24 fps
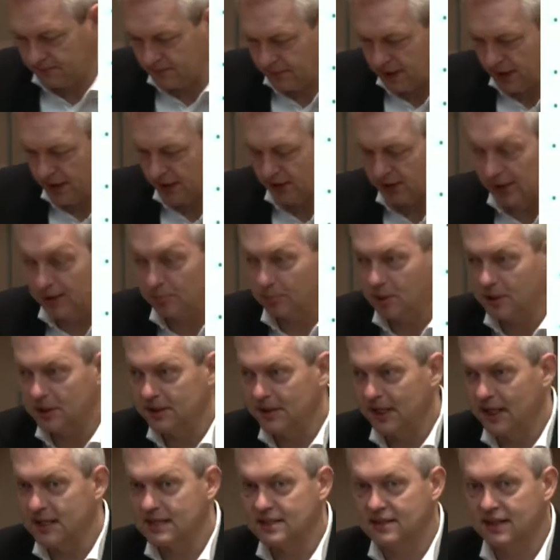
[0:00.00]
I think Bill
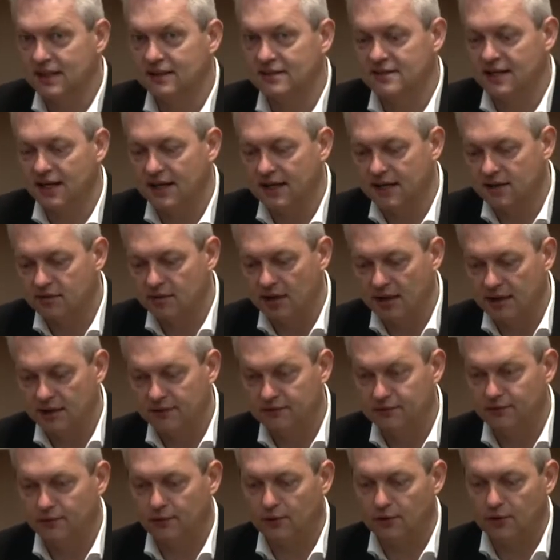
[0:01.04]
Gates can take credit
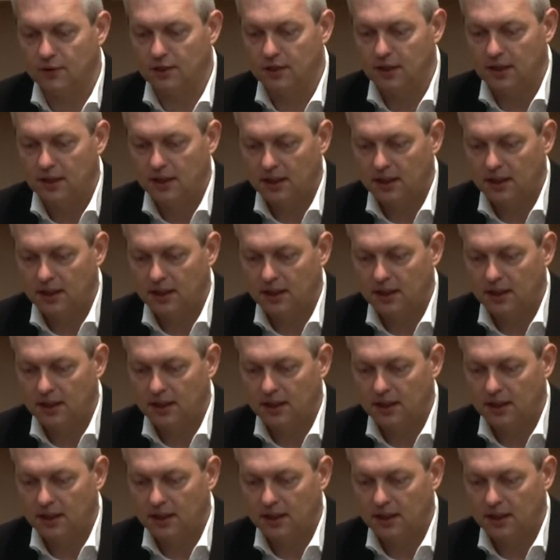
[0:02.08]
for